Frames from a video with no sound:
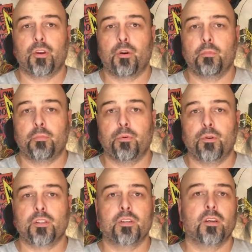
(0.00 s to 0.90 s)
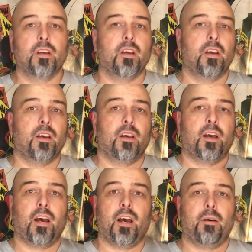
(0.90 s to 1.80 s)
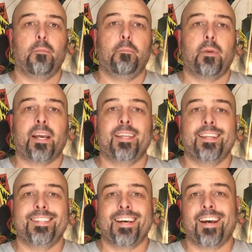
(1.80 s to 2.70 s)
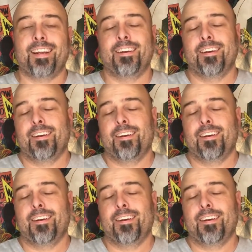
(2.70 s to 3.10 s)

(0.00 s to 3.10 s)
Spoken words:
the comic books back in the day,